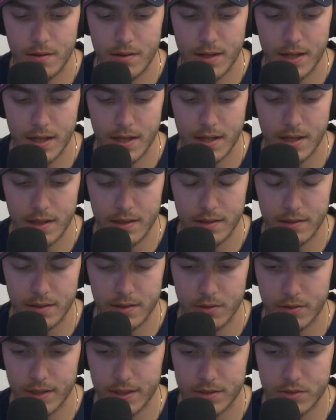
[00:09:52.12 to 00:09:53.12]

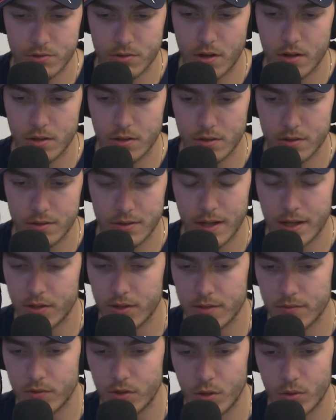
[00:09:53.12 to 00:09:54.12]
that stronger, I
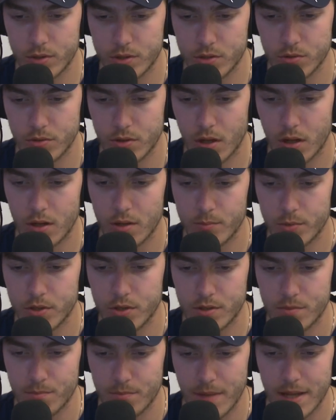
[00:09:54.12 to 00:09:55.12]
don't even know what you'd call it, but
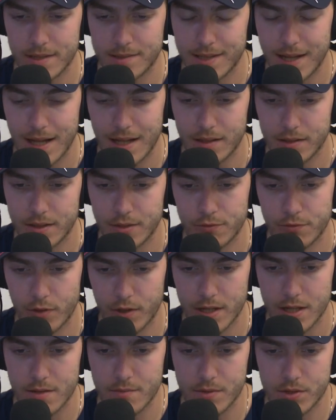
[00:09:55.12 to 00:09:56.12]
just mentality
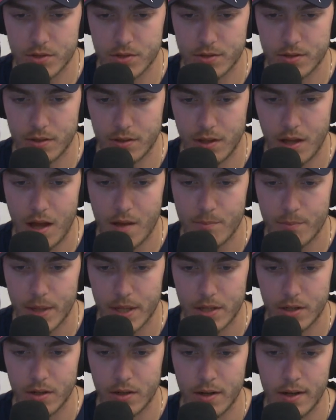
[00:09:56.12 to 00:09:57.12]
for him is just a lot
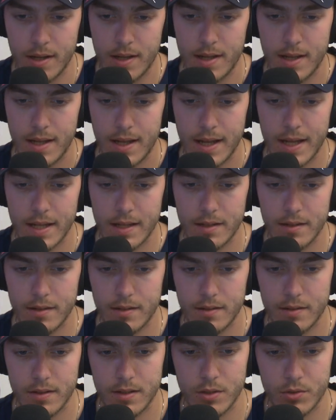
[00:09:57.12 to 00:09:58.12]
better.
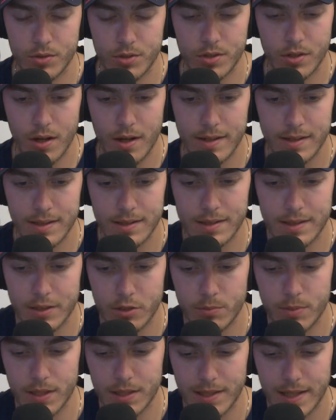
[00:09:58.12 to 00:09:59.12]
And you saw it a
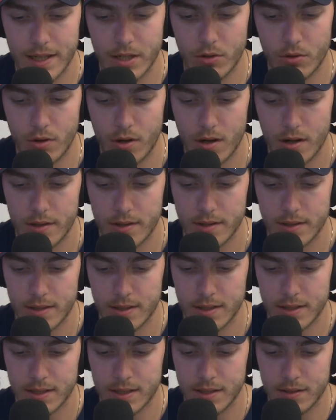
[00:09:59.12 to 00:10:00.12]
little bit later on
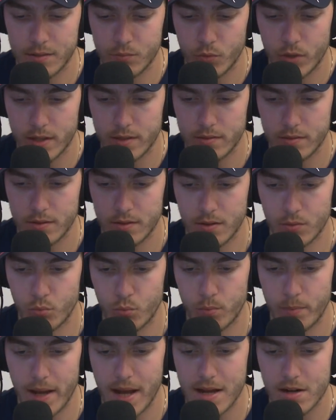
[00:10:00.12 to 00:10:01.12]
in when the
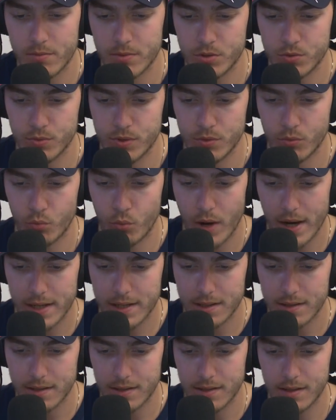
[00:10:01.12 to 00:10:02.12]
battle between
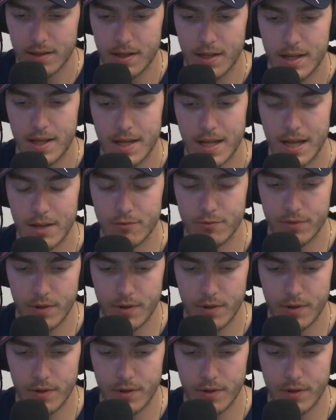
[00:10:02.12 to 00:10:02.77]
Raikkonen and